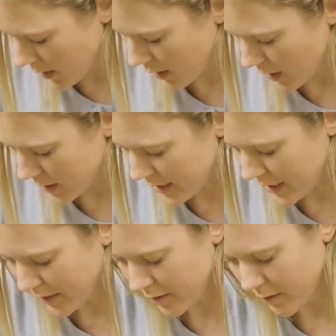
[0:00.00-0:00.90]

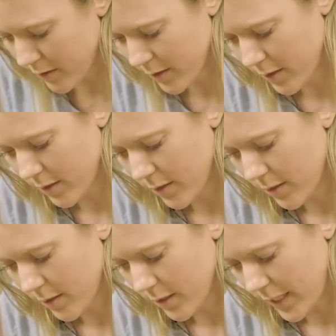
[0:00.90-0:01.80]
until
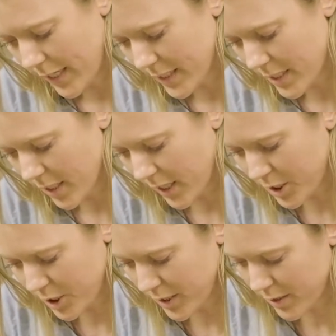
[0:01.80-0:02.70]
it
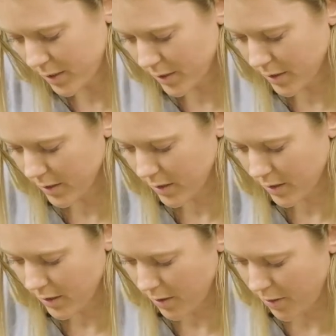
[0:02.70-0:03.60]
touches
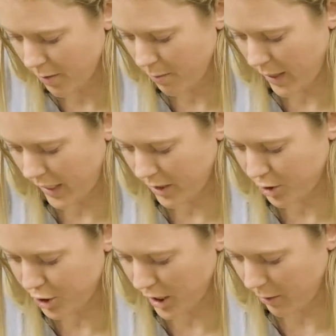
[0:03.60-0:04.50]
the main
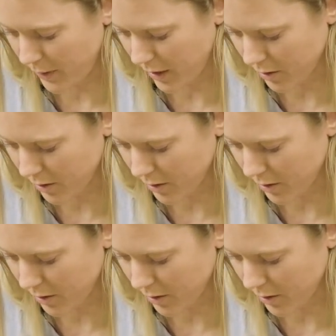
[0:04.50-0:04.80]
shape here.